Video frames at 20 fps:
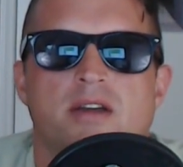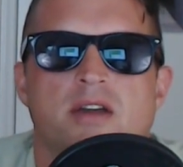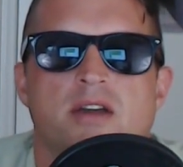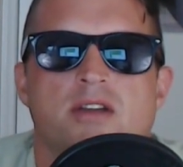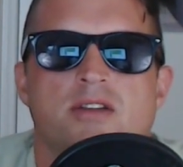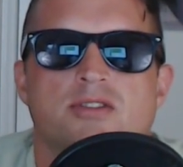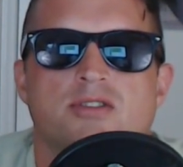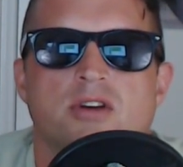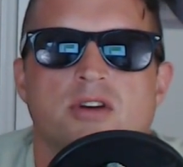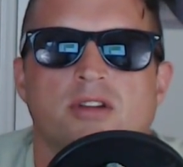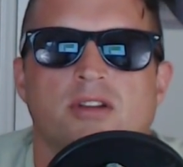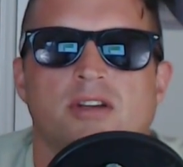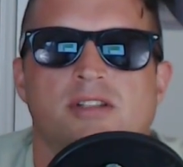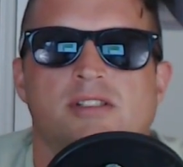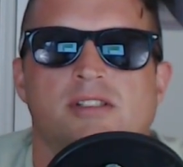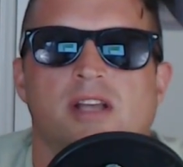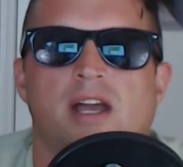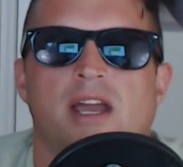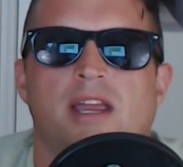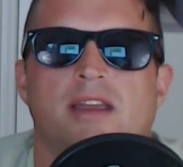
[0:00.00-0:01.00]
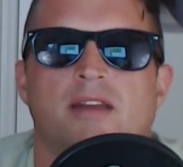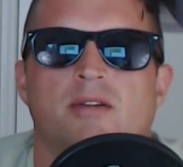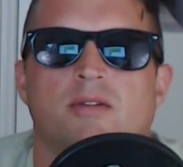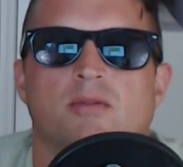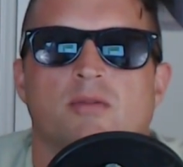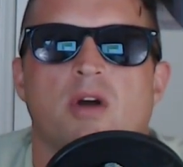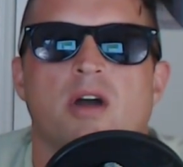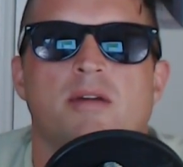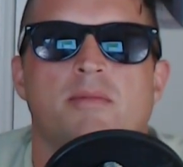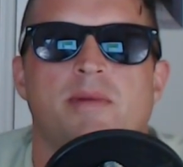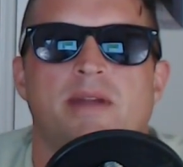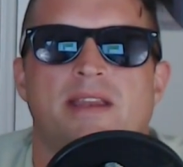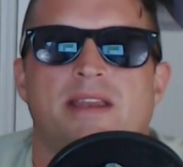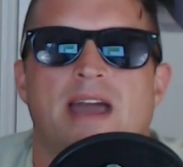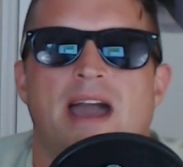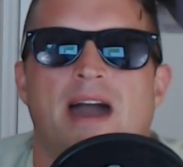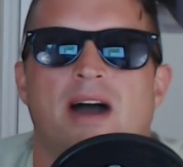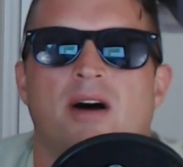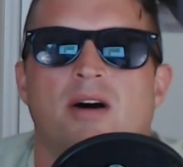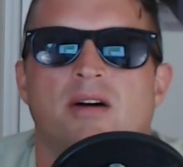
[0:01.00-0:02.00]
So it looks like rugby
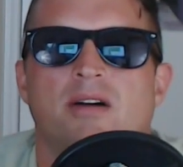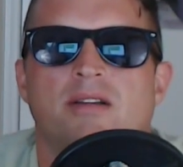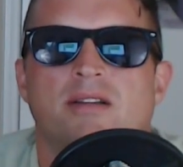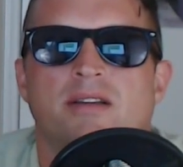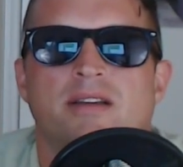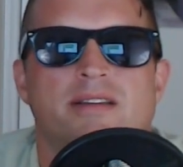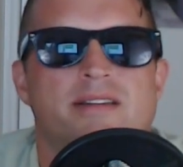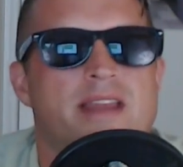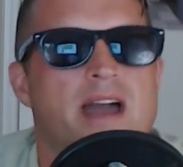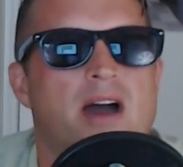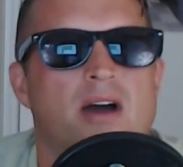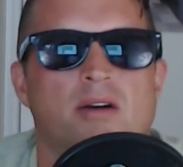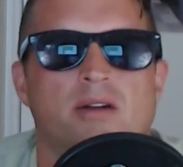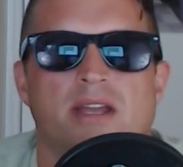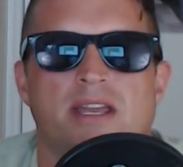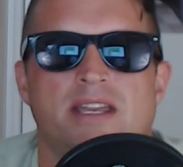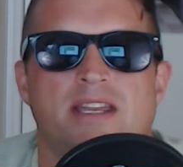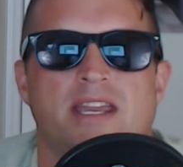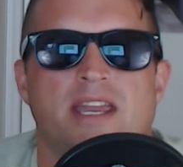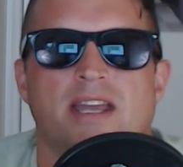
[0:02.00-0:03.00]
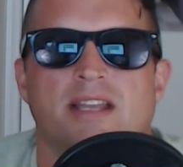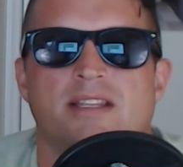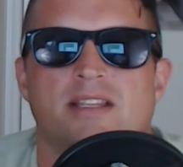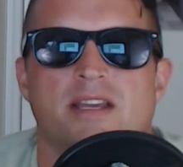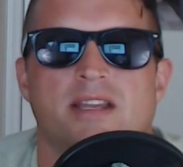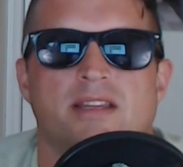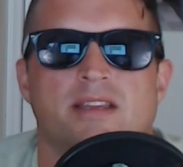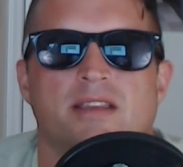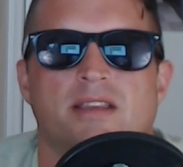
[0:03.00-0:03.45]
now. Now he kicked it.